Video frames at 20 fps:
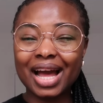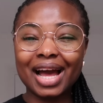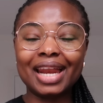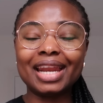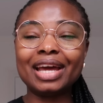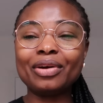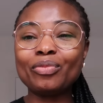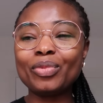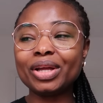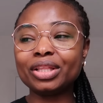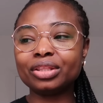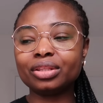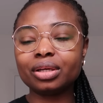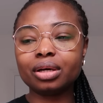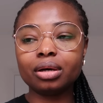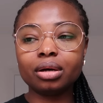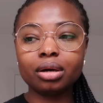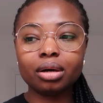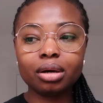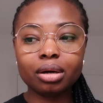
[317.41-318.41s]
And I
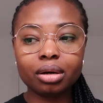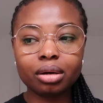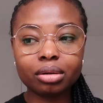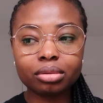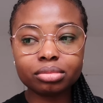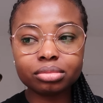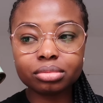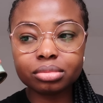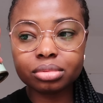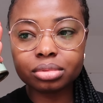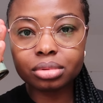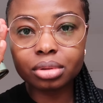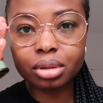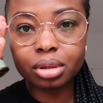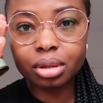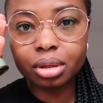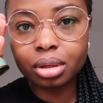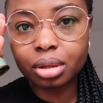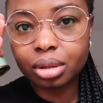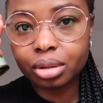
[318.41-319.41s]
went,
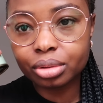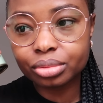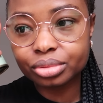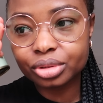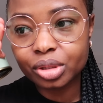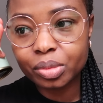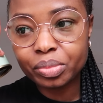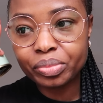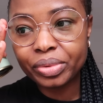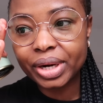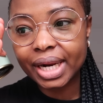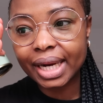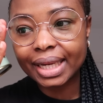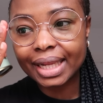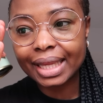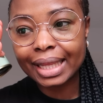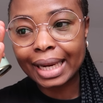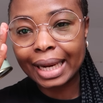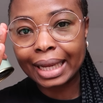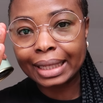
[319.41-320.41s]
don't break
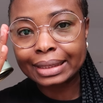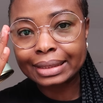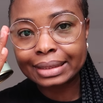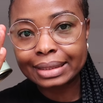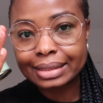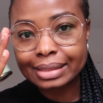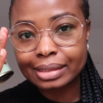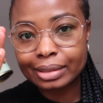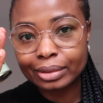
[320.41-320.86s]
the glasses,